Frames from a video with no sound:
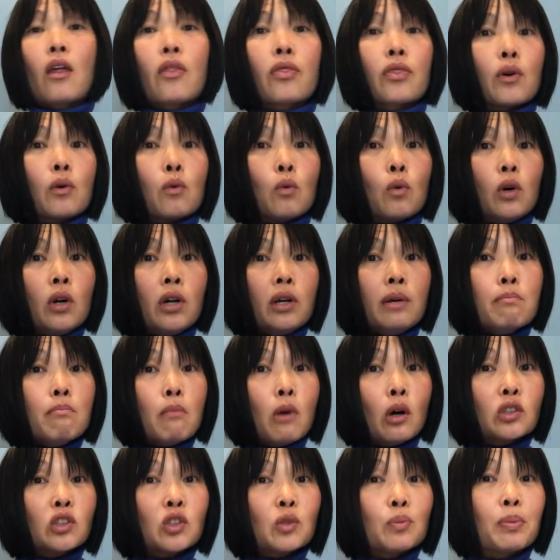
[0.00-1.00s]
The word
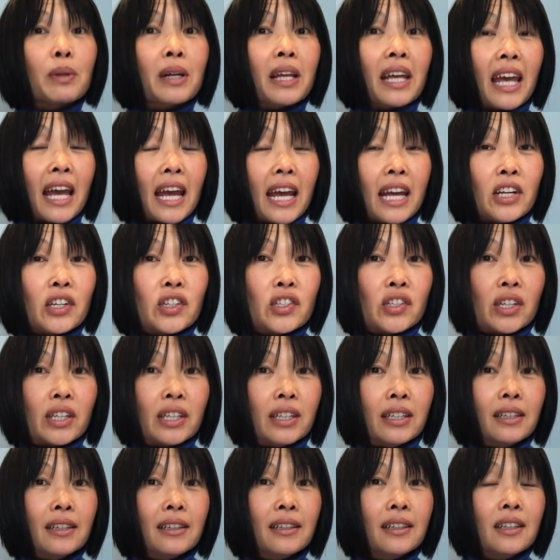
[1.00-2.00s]

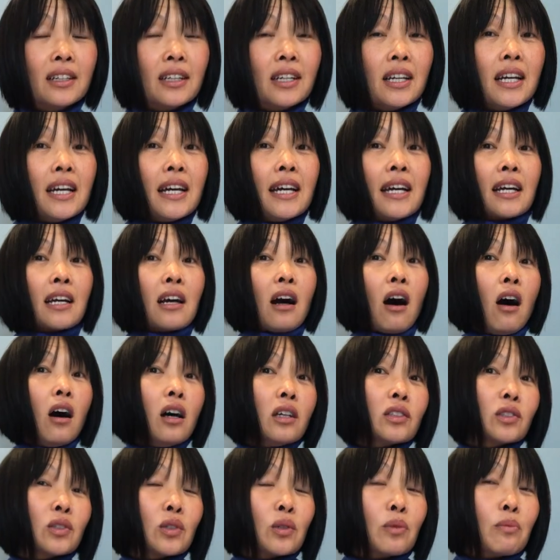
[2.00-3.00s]
multiplication
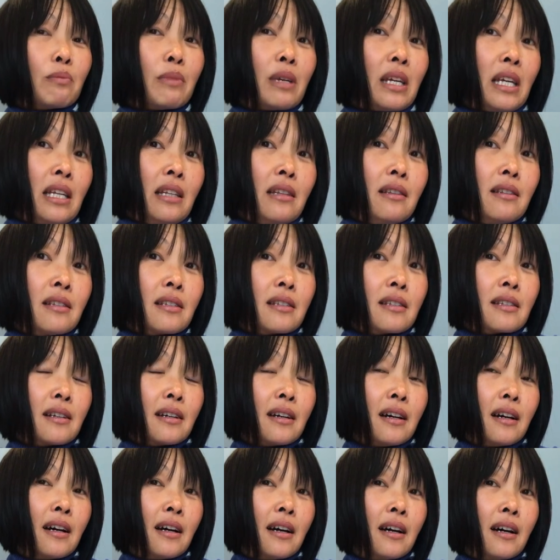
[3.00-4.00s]
also means
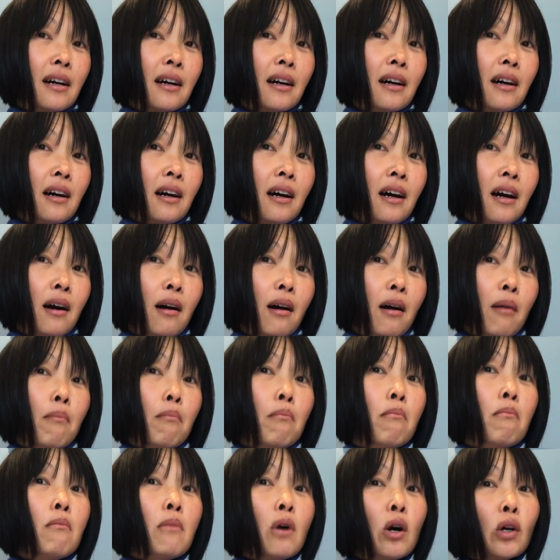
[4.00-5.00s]

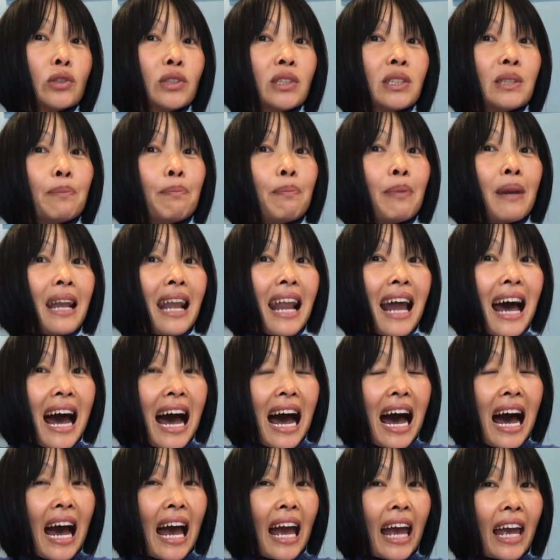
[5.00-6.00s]

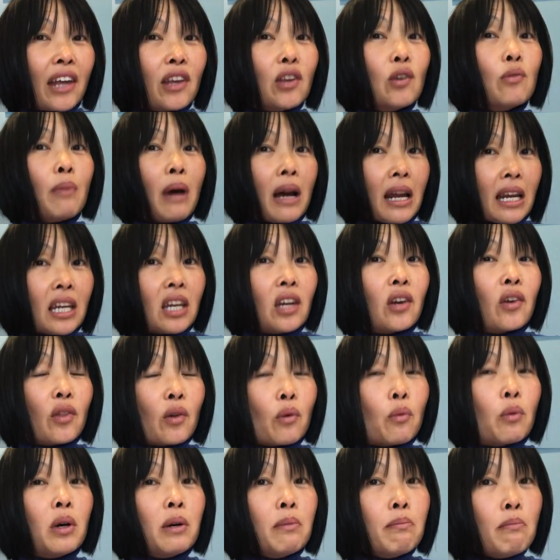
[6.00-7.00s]
multiply. You might hear
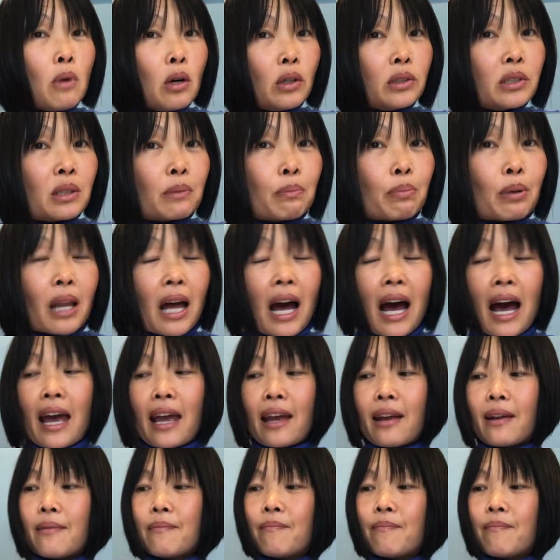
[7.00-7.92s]
the word multiply.